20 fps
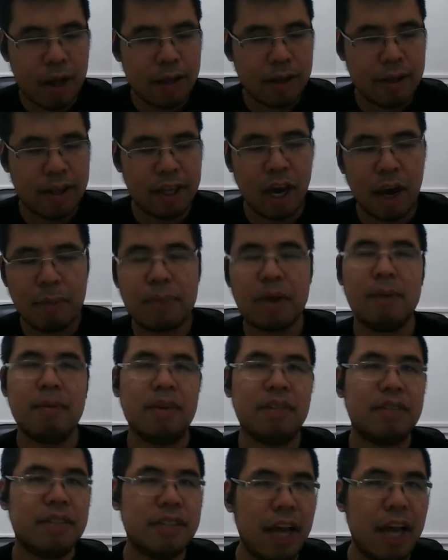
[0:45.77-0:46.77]
the
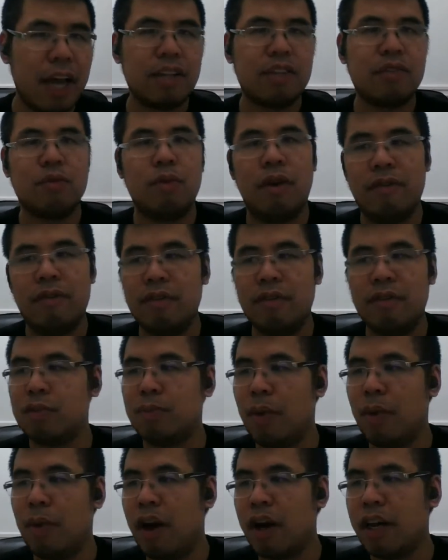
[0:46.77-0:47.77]
upcoming sets, War of the
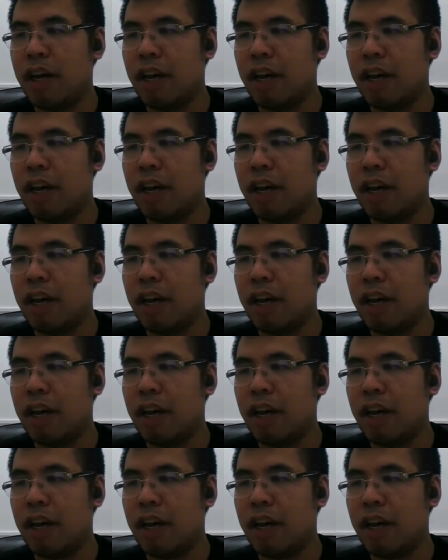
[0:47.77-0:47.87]
Spark,